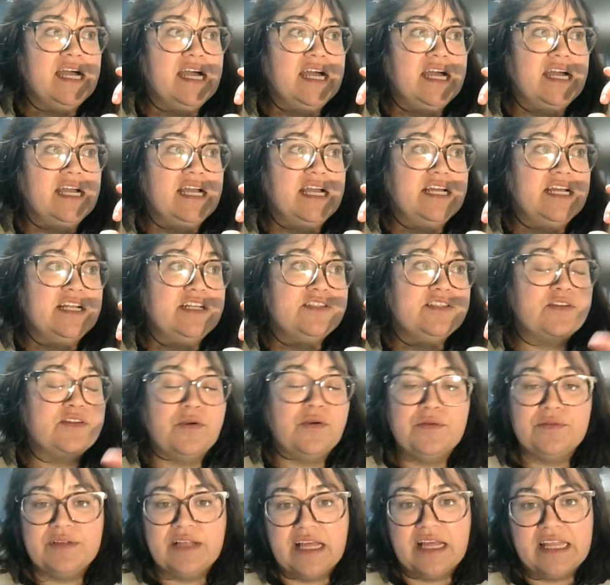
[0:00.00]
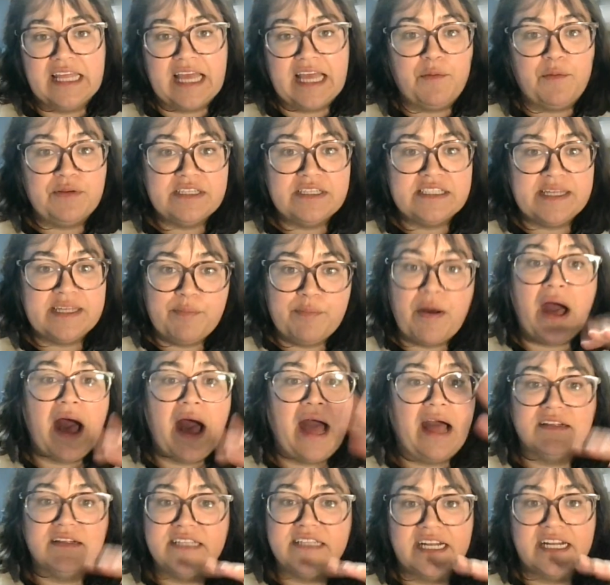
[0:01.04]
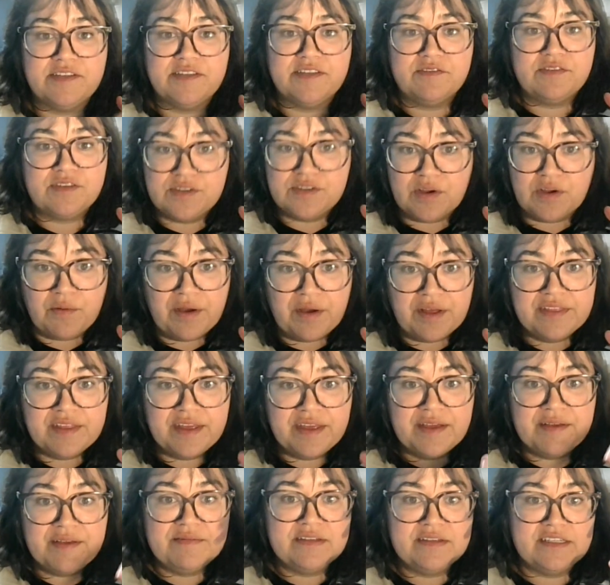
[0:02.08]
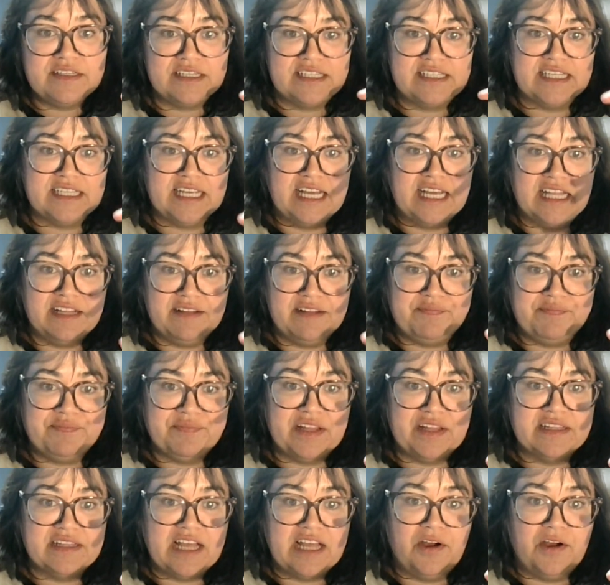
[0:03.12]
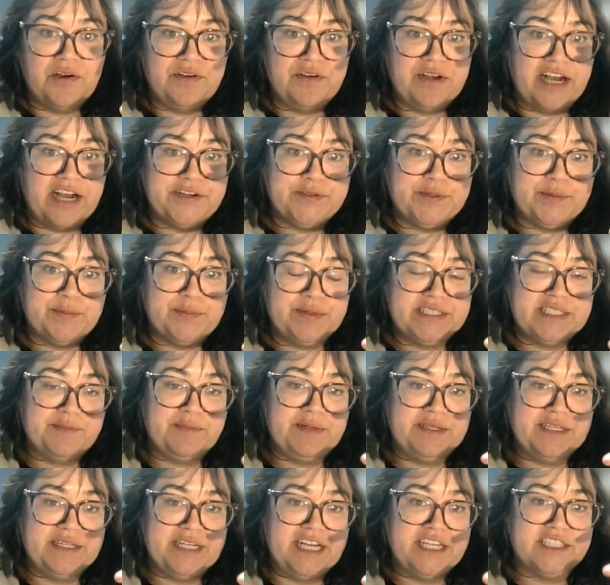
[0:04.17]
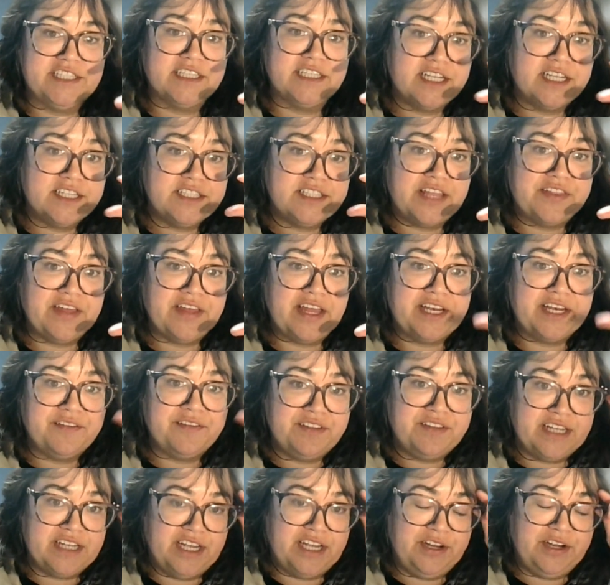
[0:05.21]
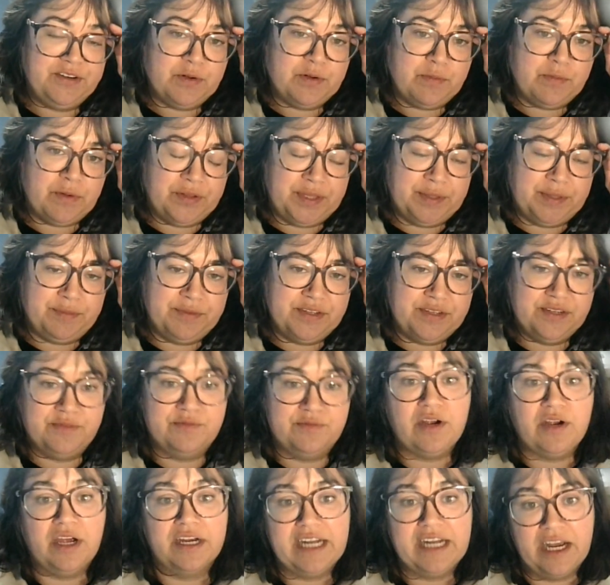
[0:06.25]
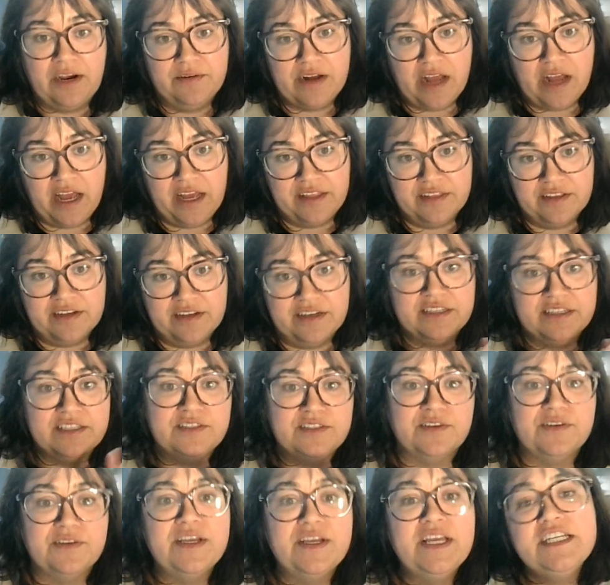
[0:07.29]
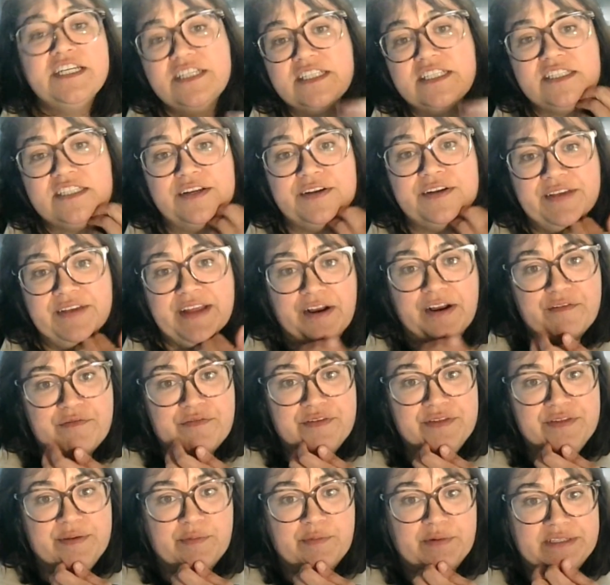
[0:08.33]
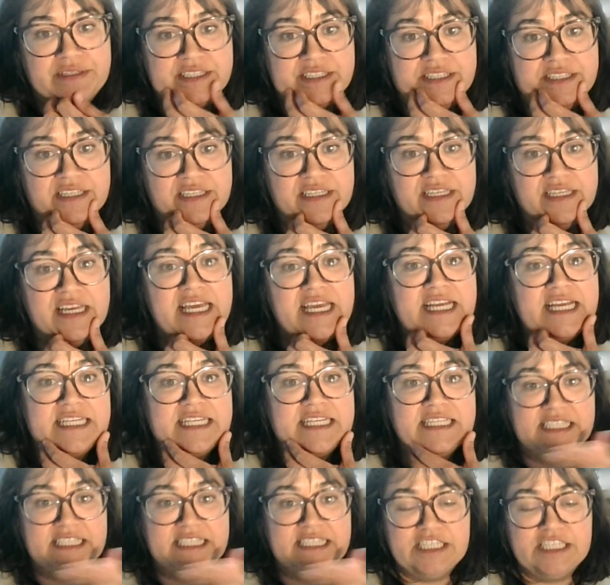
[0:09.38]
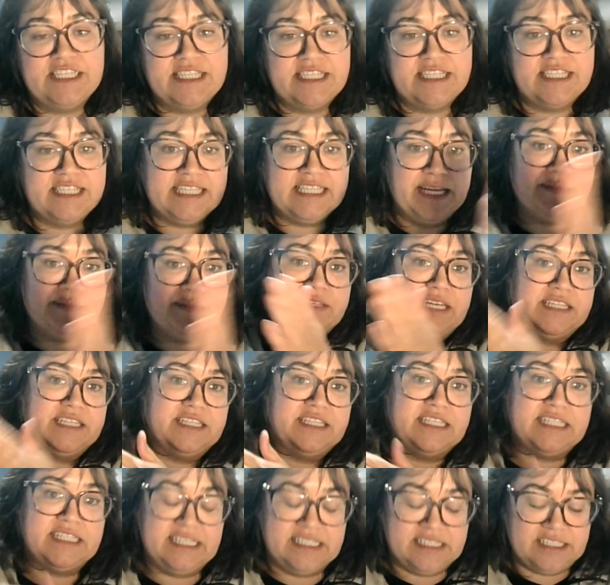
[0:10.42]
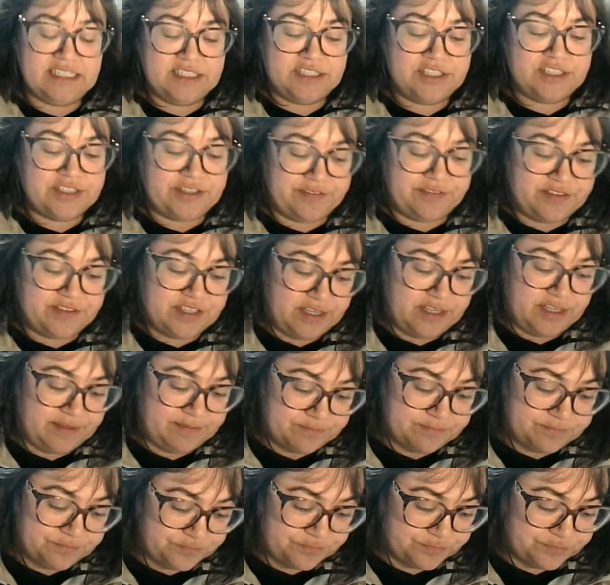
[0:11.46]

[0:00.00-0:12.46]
I wouldn't say pile tons of snow on them, just like allow natural precipitation, because at the end of the day, you don't want them to rot out either. So just sort of care for them once it seems like the season's shifting.